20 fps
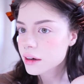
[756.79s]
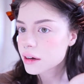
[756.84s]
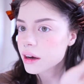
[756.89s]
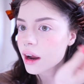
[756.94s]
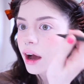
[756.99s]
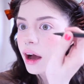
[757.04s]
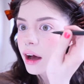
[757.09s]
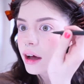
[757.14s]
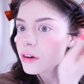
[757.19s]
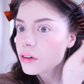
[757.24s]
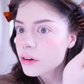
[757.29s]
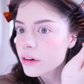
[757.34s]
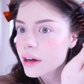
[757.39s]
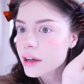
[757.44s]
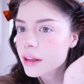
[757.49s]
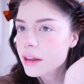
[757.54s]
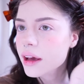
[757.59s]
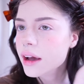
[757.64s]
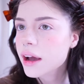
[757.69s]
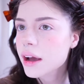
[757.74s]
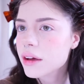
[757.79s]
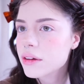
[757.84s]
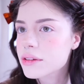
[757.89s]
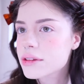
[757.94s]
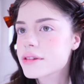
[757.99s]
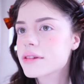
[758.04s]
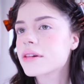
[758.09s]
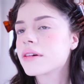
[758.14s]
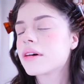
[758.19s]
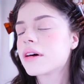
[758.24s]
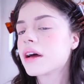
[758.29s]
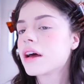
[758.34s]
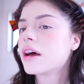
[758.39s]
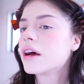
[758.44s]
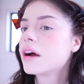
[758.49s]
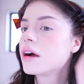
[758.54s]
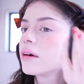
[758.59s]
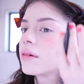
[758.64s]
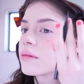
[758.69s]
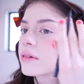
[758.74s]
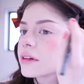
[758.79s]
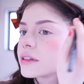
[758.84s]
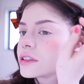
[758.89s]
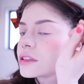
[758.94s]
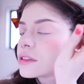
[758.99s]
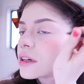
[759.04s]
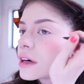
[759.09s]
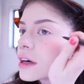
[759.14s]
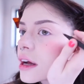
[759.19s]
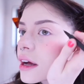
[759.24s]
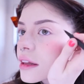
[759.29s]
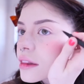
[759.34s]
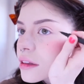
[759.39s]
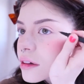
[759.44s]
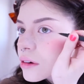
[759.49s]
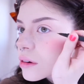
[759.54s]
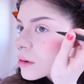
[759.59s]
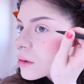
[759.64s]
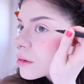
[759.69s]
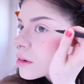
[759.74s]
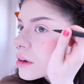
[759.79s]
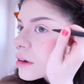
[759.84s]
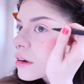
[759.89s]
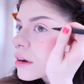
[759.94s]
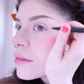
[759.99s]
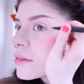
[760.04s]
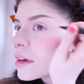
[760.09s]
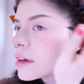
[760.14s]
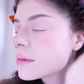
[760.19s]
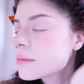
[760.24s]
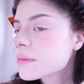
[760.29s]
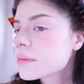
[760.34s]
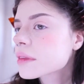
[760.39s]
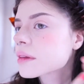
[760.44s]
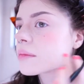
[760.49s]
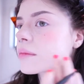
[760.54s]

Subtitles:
Not under it like I used to. I'm gonna start at the corner of it.